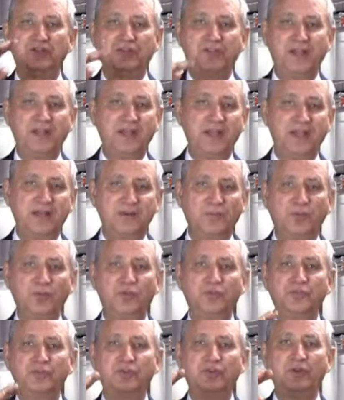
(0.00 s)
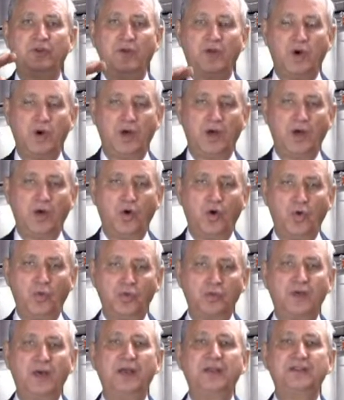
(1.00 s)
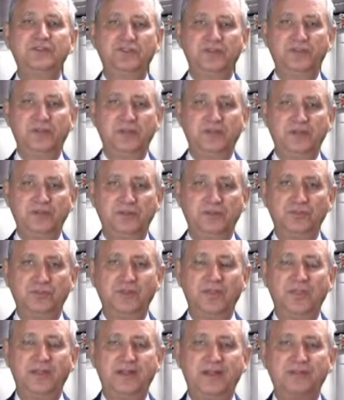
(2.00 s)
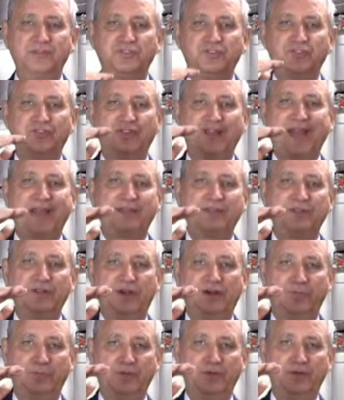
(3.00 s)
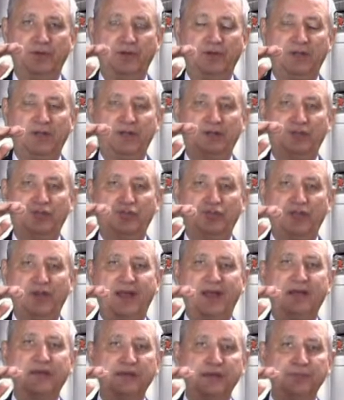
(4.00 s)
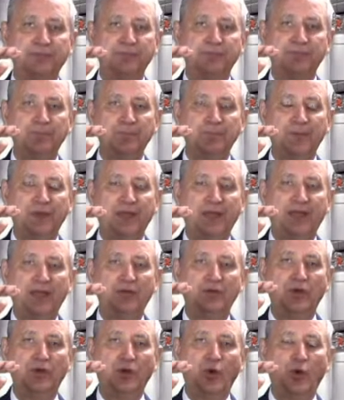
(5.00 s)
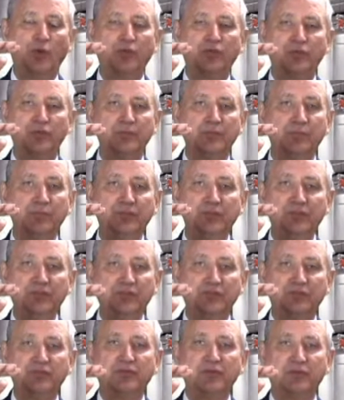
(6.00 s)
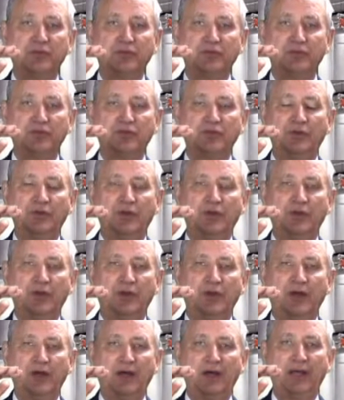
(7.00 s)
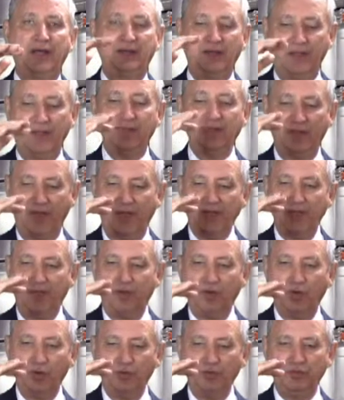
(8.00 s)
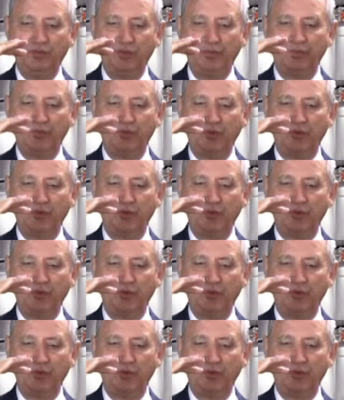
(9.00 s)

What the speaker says: dead animals, all kinds of things that have stacked up in the strata. And over millions of years, and those